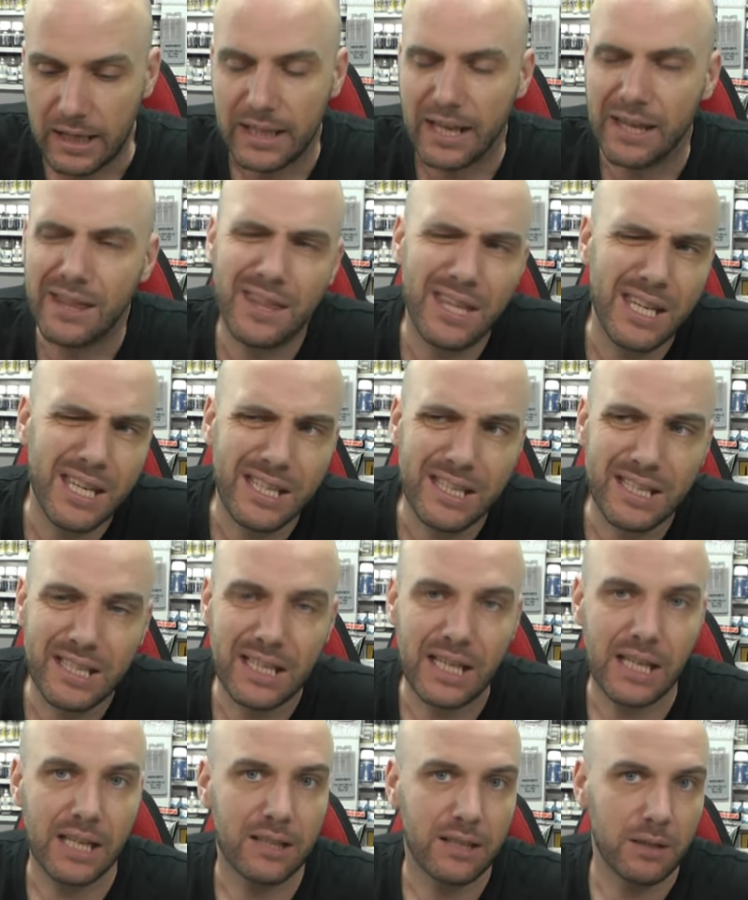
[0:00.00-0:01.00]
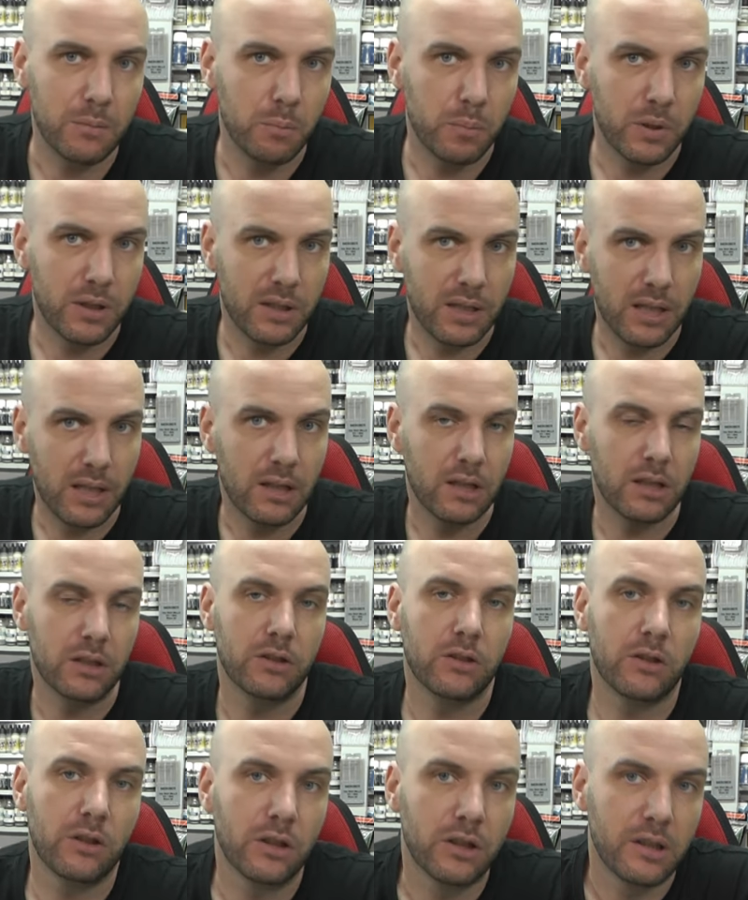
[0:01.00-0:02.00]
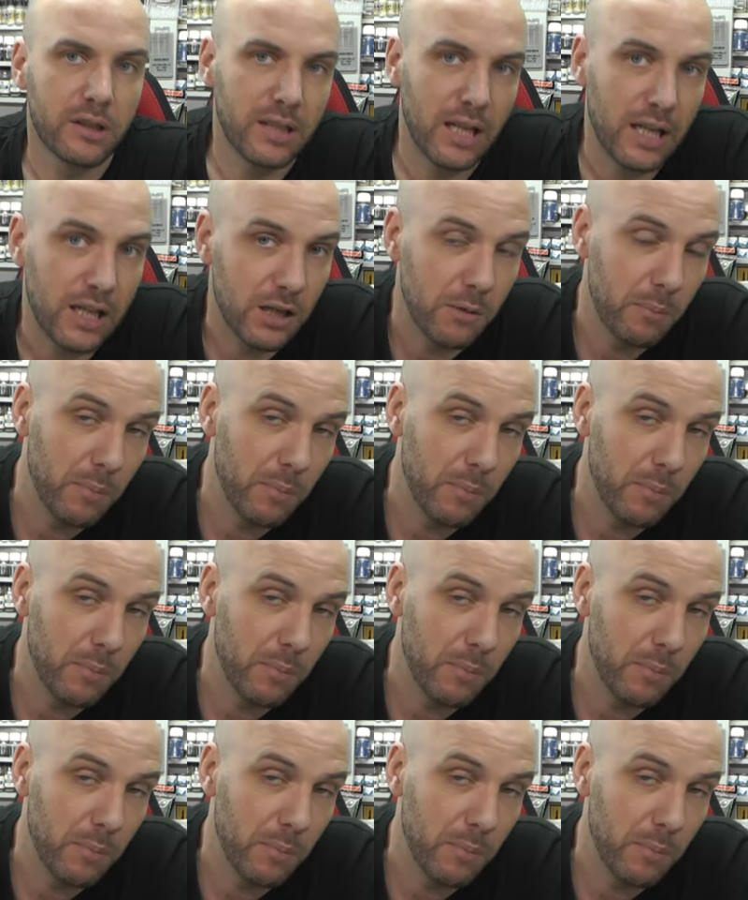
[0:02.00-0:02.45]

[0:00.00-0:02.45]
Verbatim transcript: Now this kit in particular is going to set